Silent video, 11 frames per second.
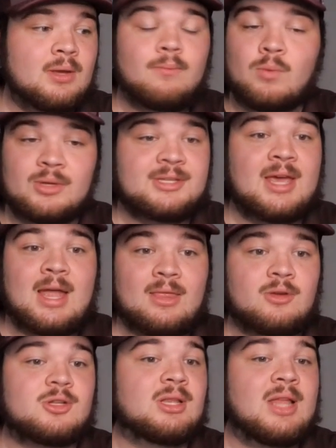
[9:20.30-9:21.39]
Once again,
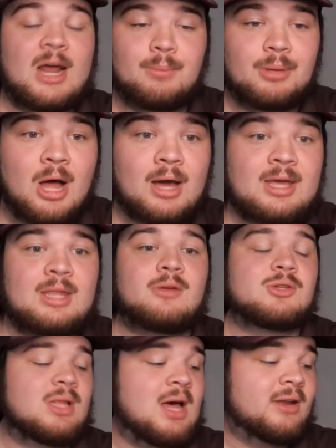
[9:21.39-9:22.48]
there's a lot of blocking. There's
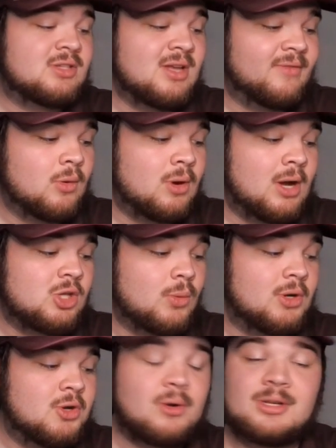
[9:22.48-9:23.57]
a lot of stuff going on to
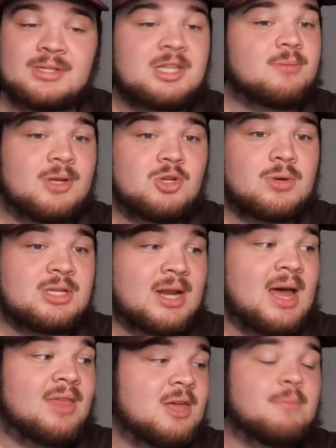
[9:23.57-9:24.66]
where you're going to see some injuries. And
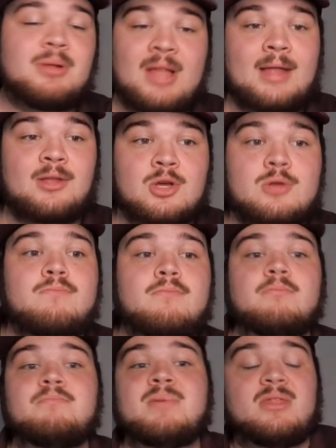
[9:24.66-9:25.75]
I think Platt could
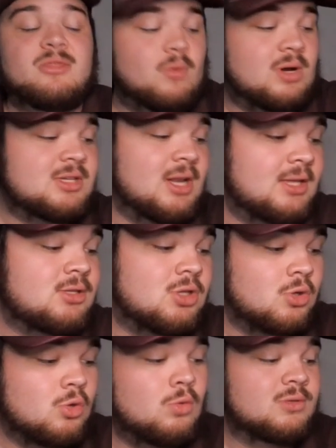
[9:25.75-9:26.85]
be thrusted
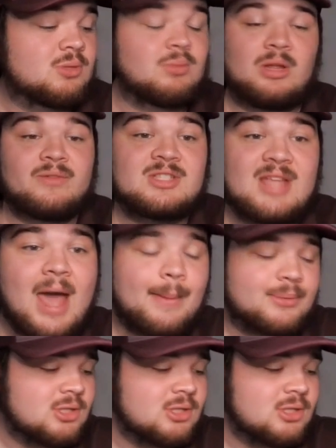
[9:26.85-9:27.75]
into some relevant snaps.